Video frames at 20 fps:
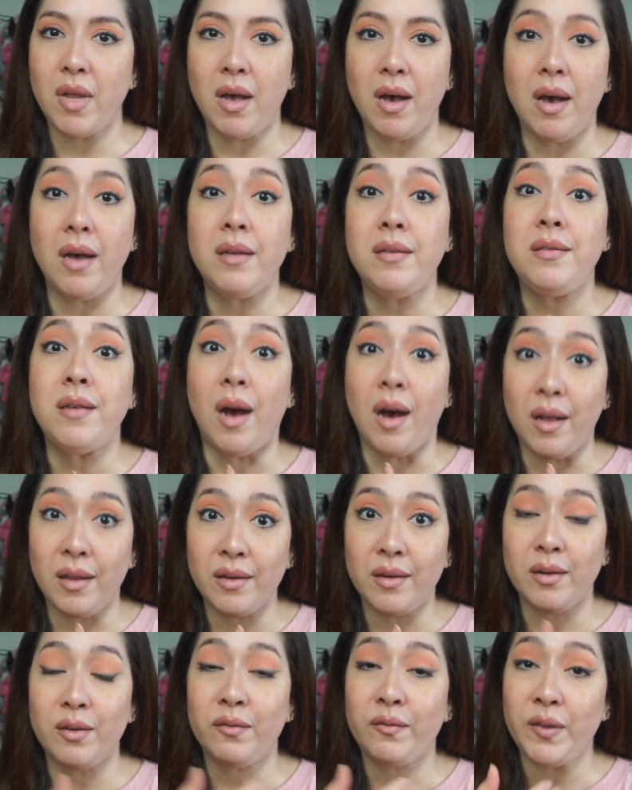
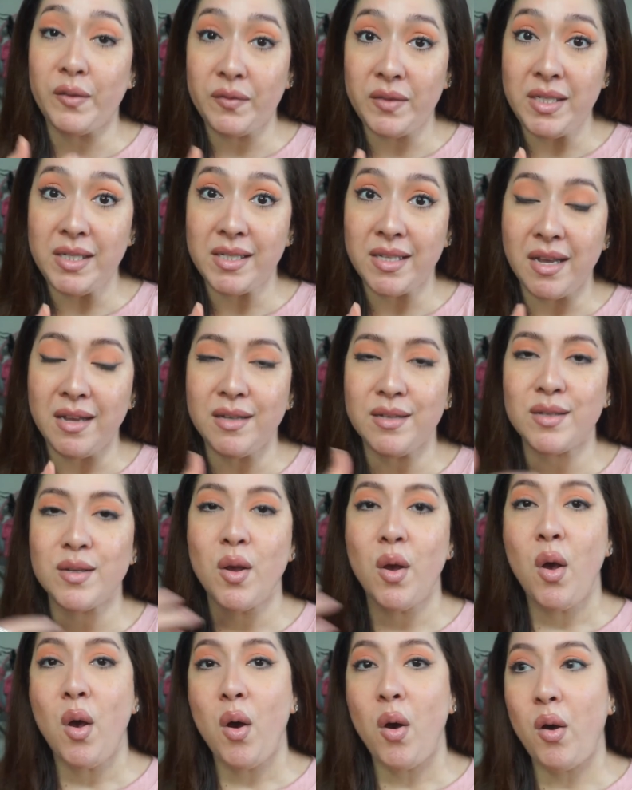$1.50
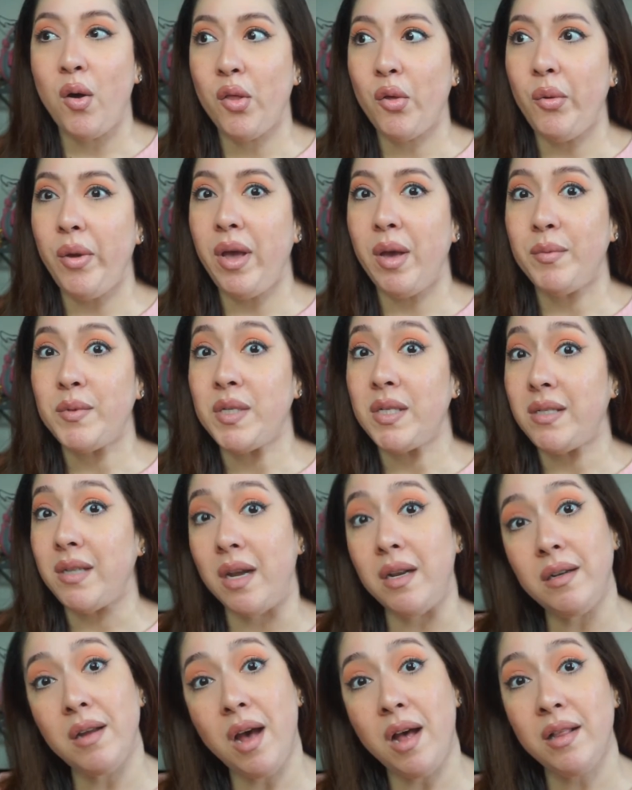all the way up to
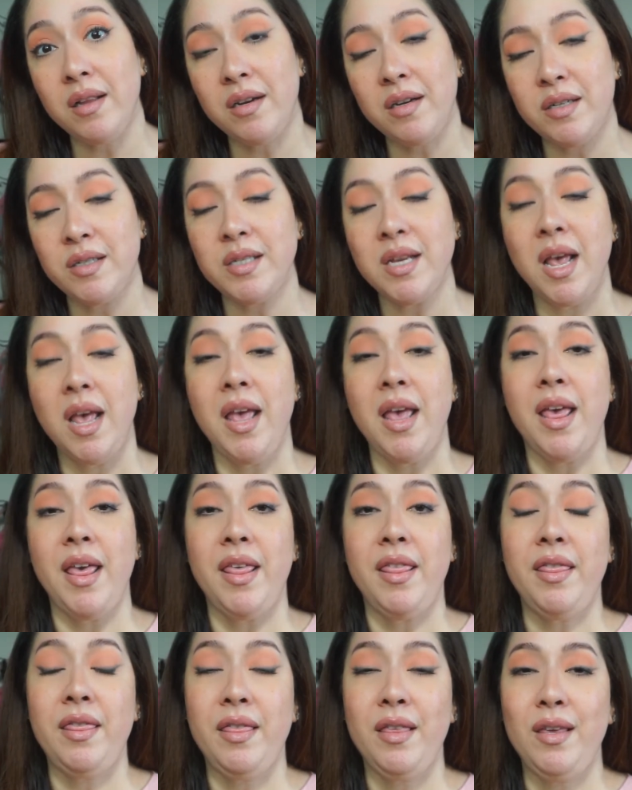$10,
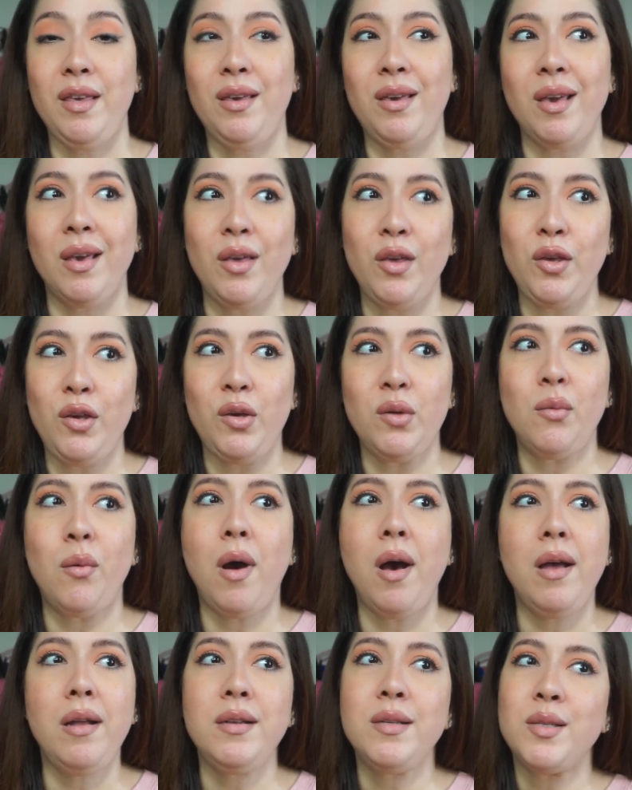you
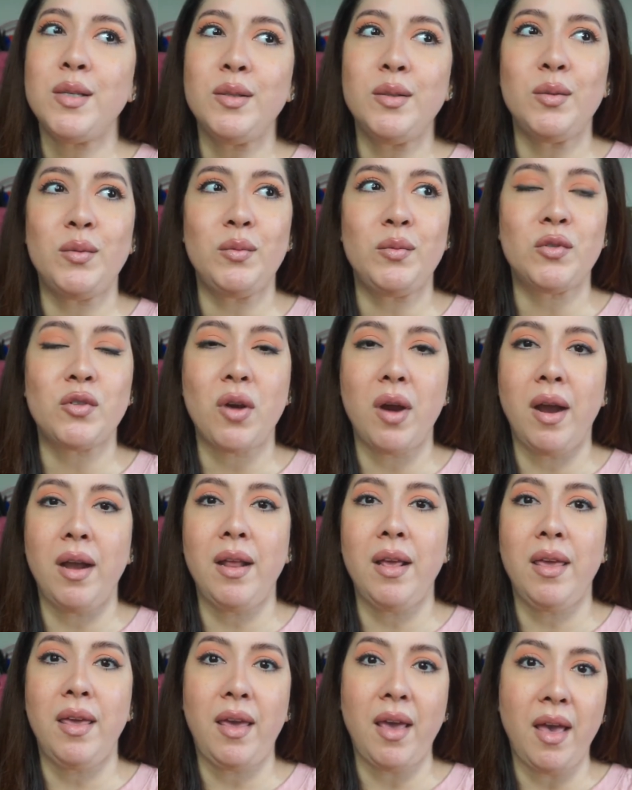want to try to
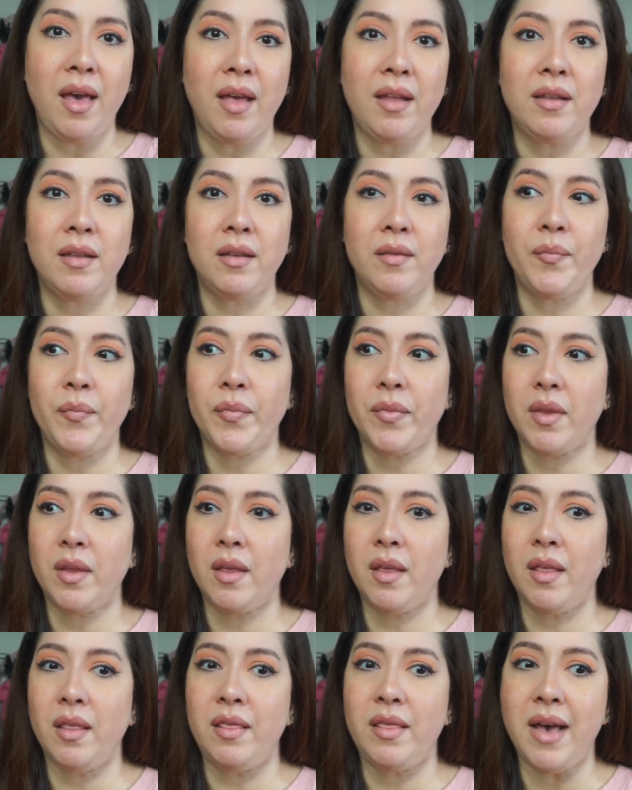get
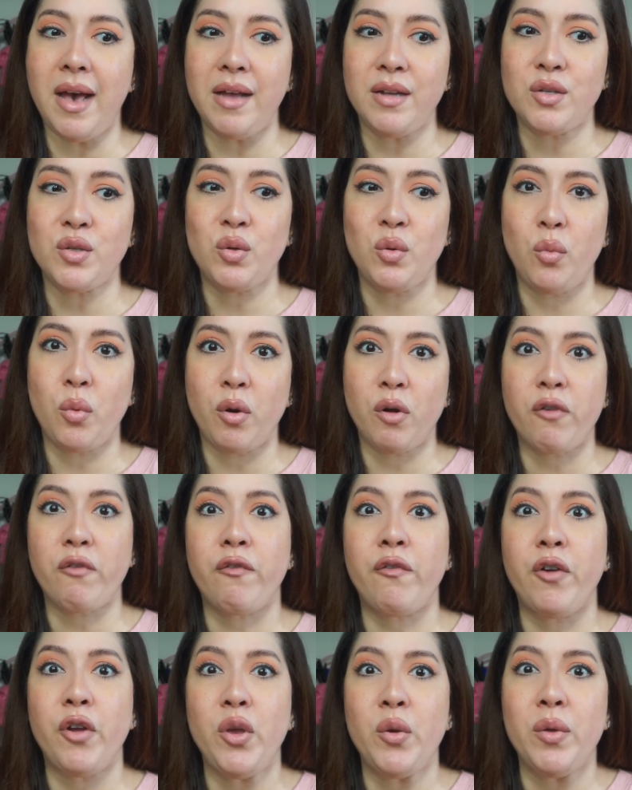that to work
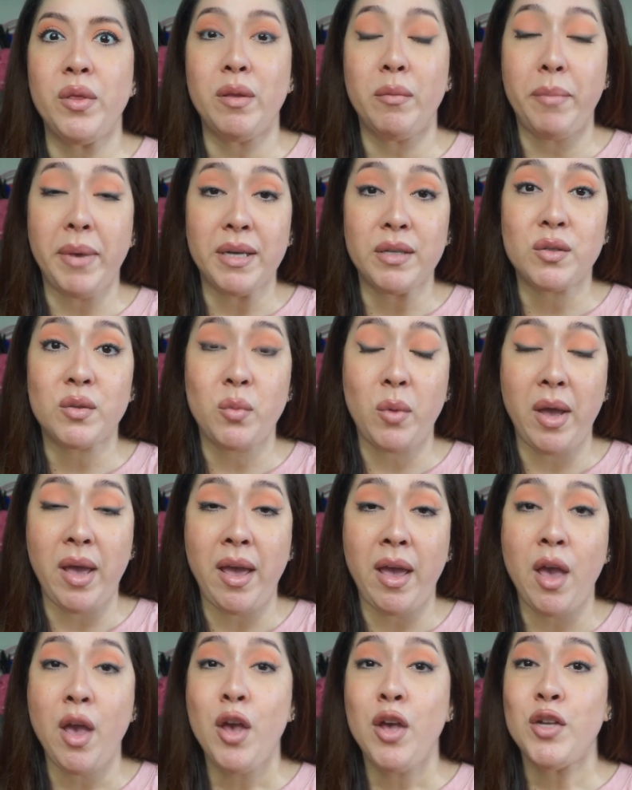for you in the best
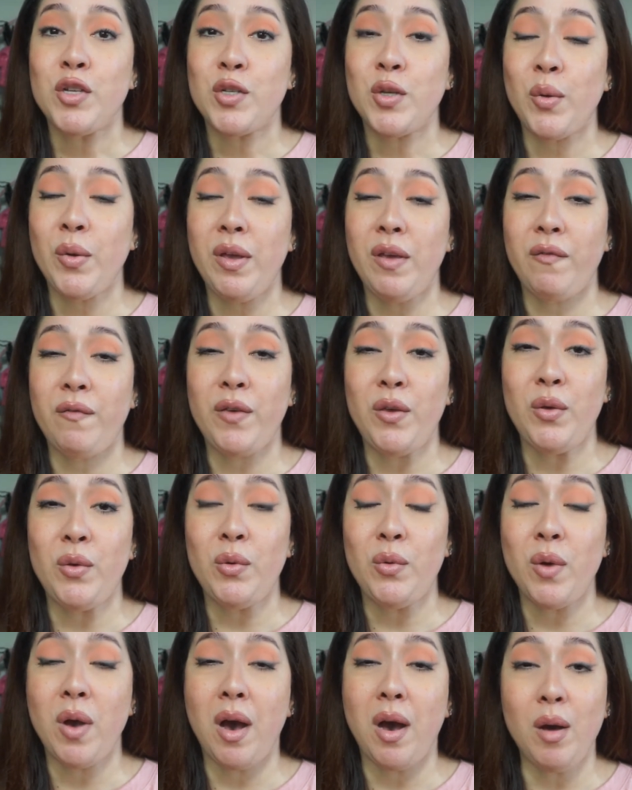way. So if
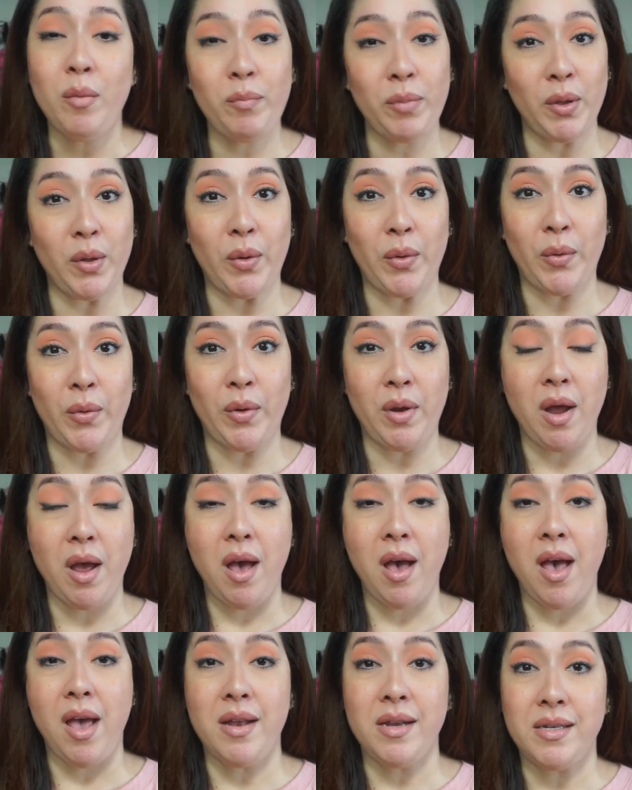you upload
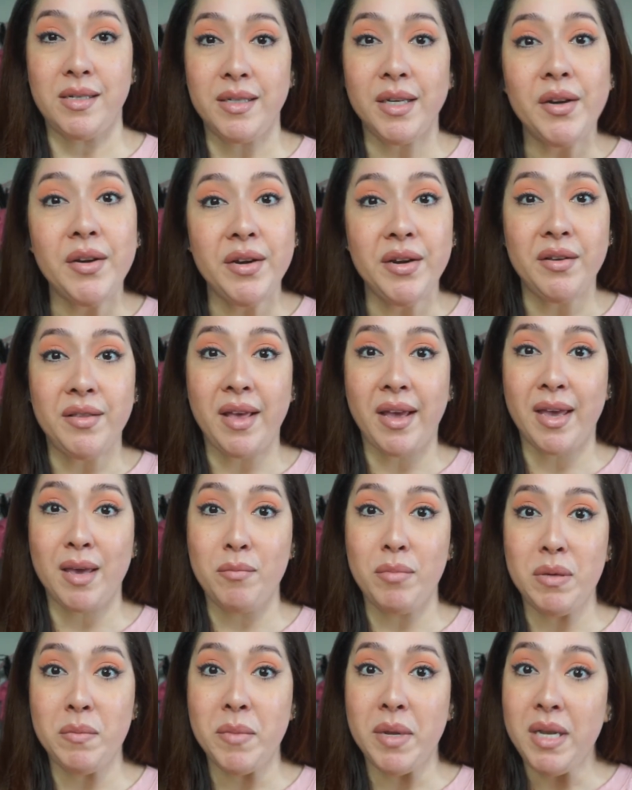an interior that can
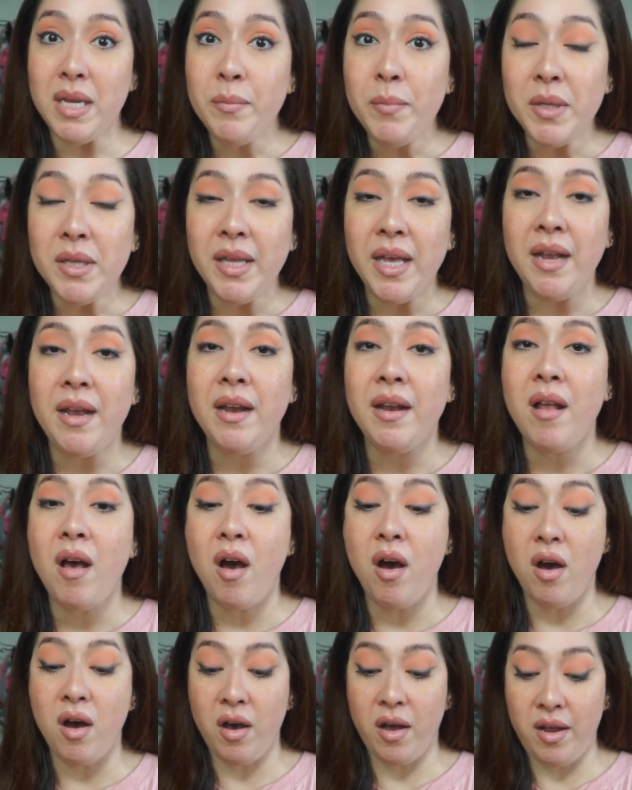be manipulated
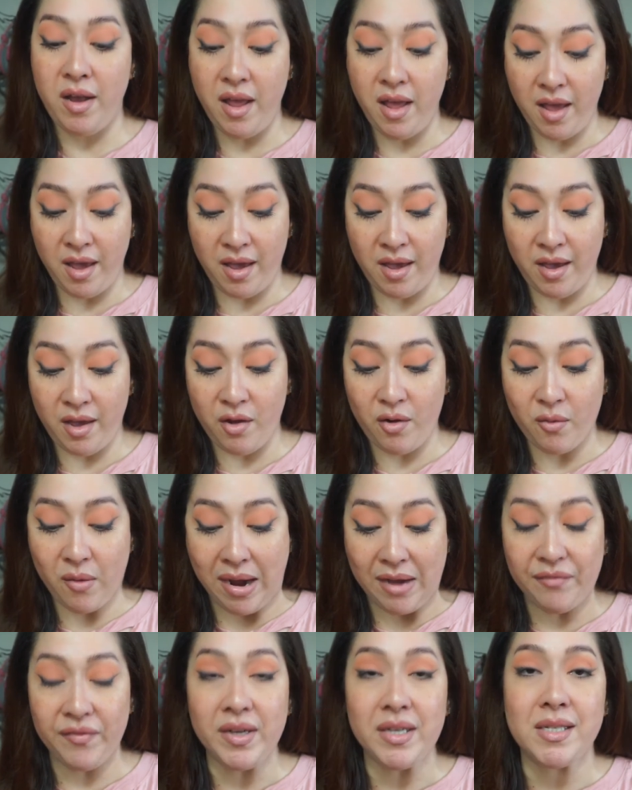on a
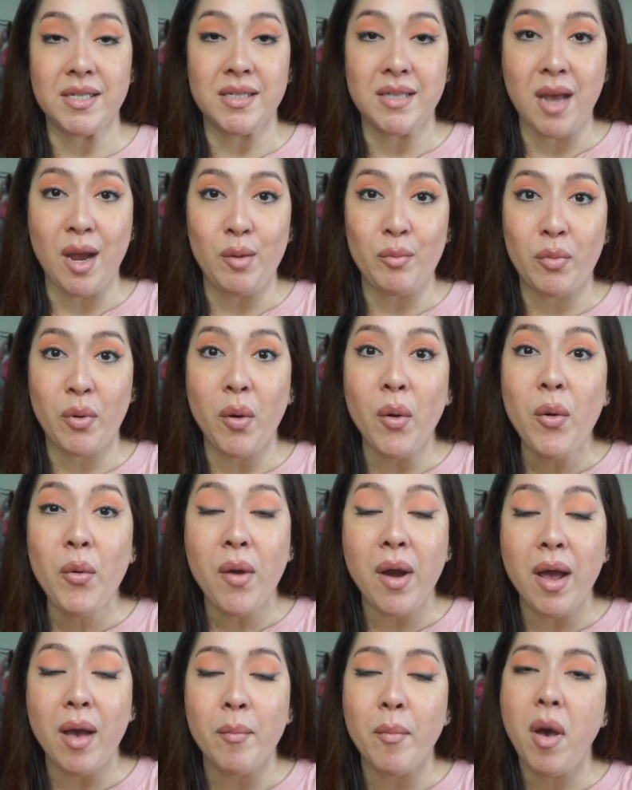graphic design
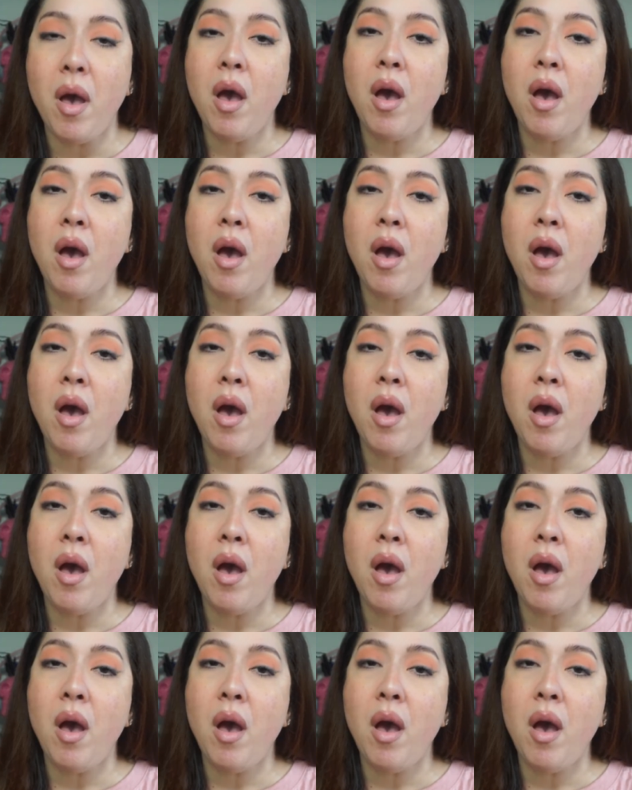program,